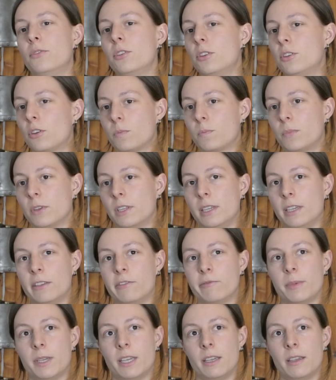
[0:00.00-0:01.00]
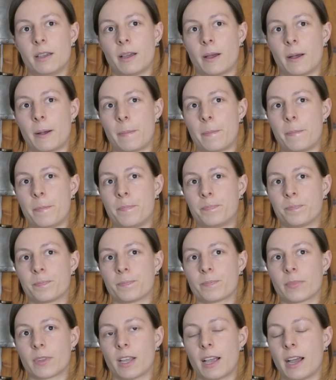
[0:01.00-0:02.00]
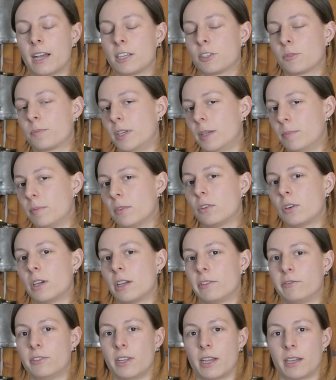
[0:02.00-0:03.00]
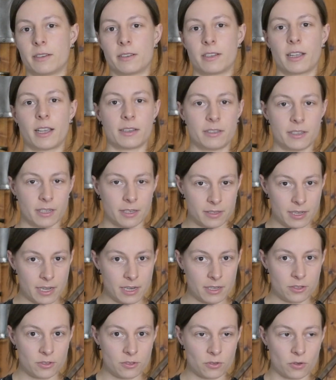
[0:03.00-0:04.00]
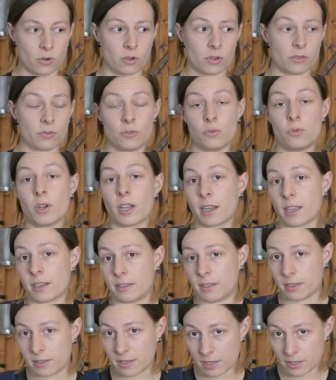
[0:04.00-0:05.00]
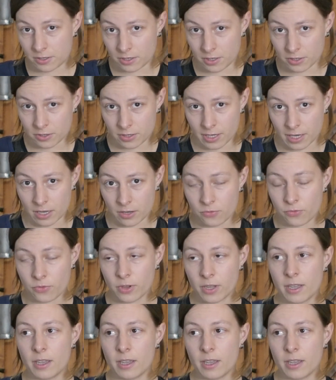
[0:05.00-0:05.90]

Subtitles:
you don't believe me, ask people who have done cutting tests or do a cutting test yourself.